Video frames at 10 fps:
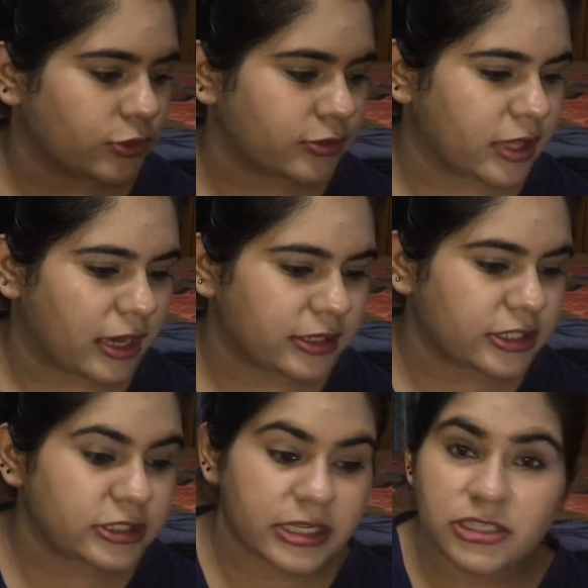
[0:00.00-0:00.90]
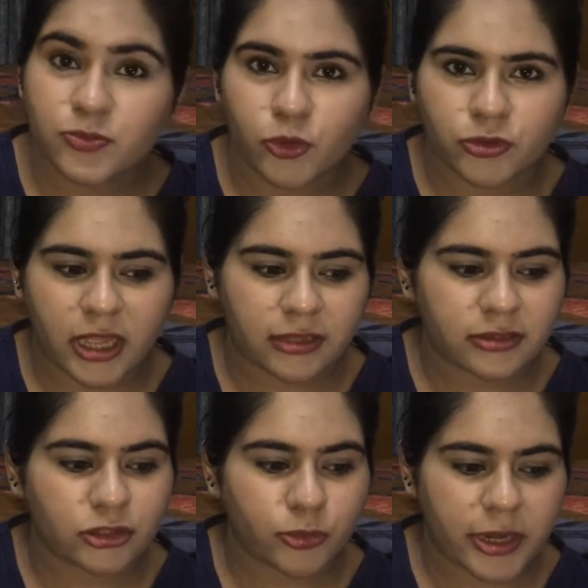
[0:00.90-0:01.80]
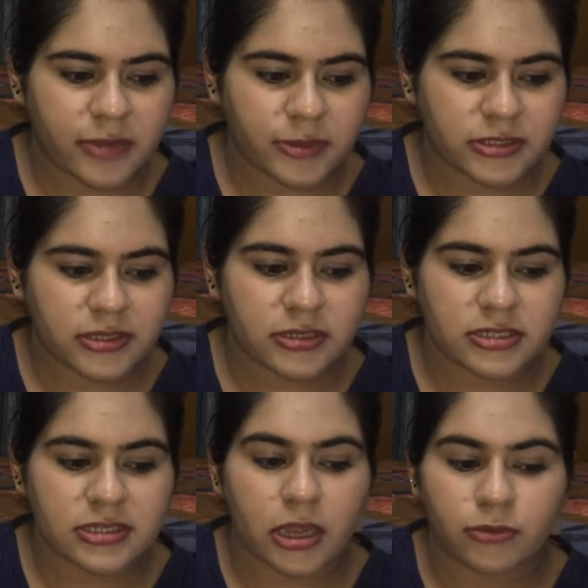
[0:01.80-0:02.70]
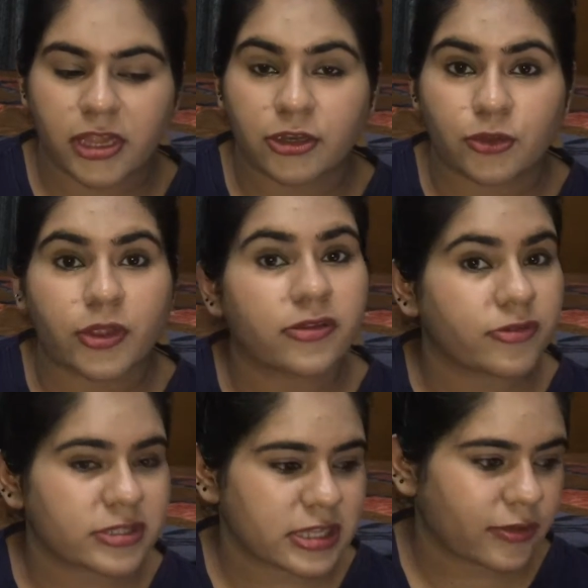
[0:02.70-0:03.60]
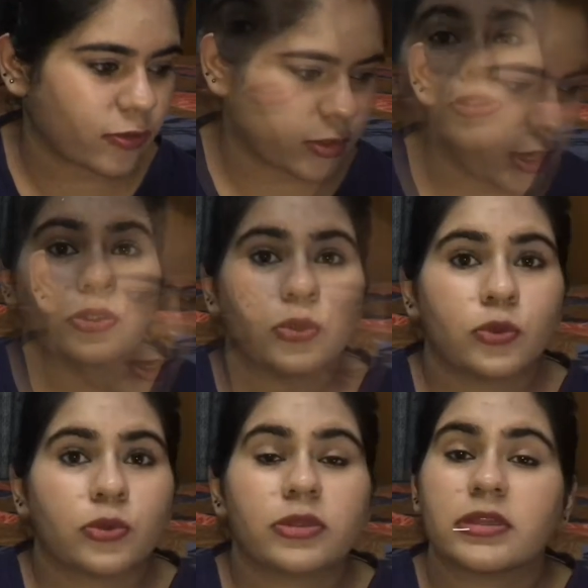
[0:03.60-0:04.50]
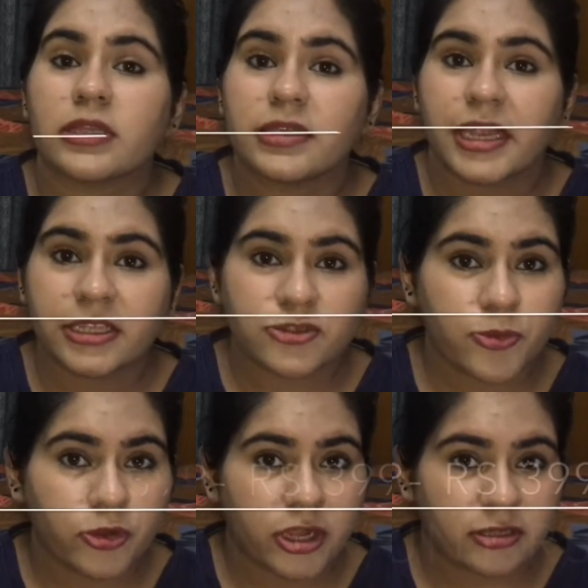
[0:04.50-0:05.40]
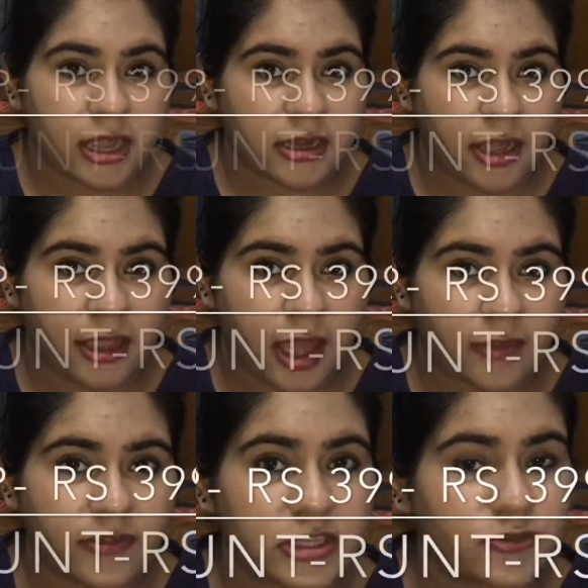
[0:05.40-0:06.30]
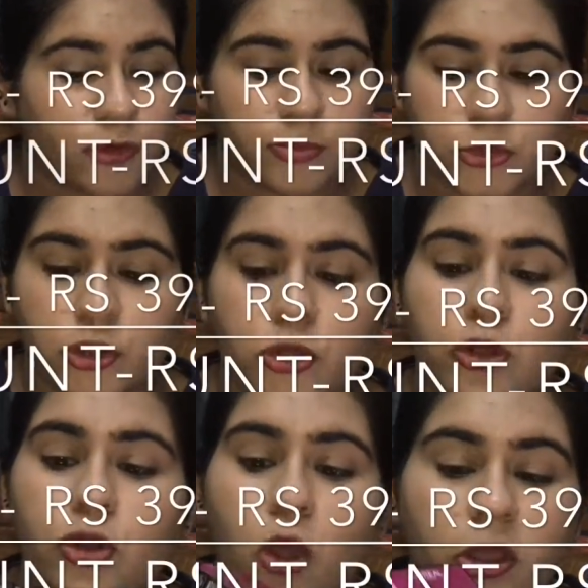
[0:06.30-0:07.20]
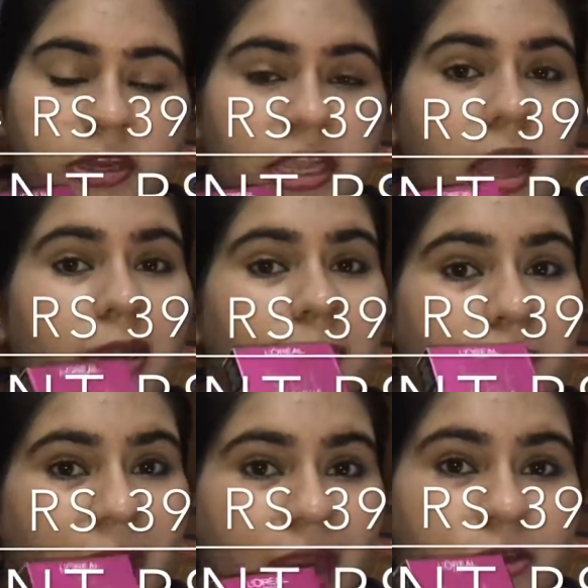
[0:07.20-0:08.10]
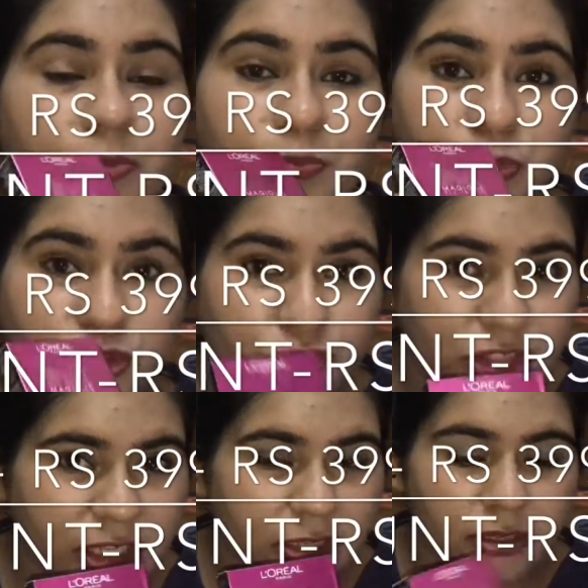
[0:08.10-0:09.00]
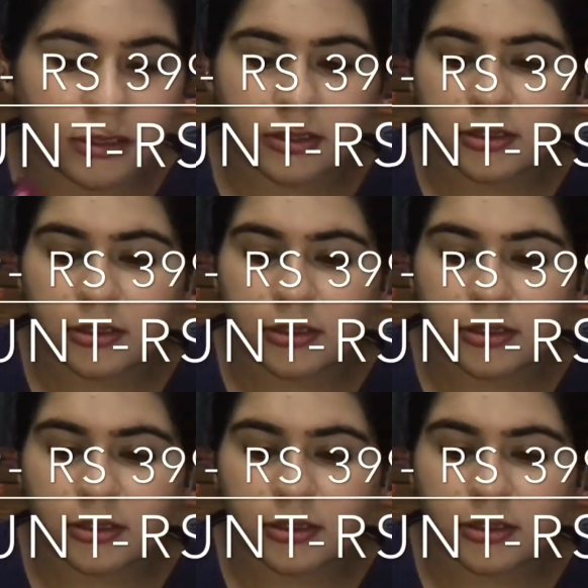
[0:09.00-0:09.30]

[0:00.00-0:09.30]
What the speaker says: on that. It is more than the 20% discount that you can receive on that. So the next product that I have is from the L'Oreal Matte Magique